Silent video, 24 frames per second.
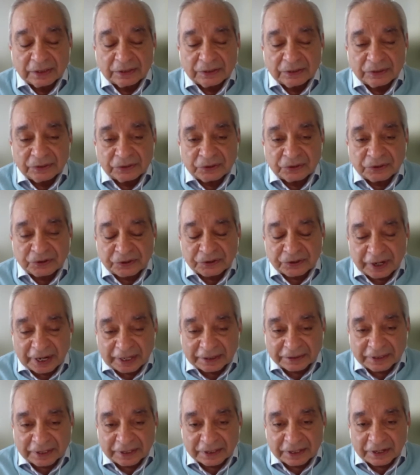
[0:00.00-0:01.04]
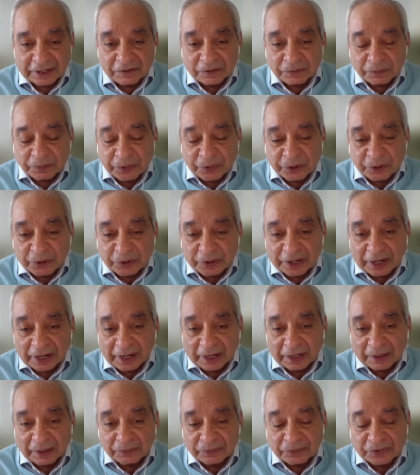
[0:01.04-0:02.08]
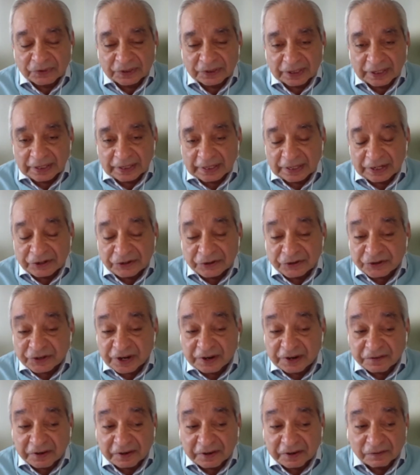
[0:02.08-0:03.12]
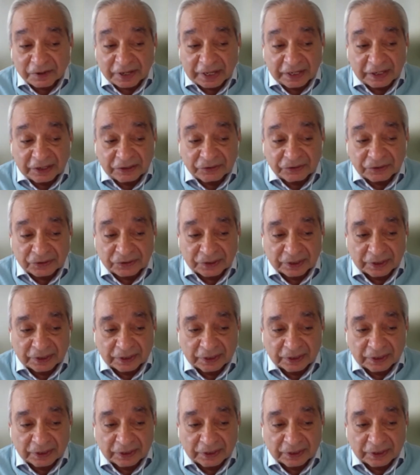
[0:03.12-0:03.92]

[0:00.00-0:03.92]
to strengthen our programs in several ways.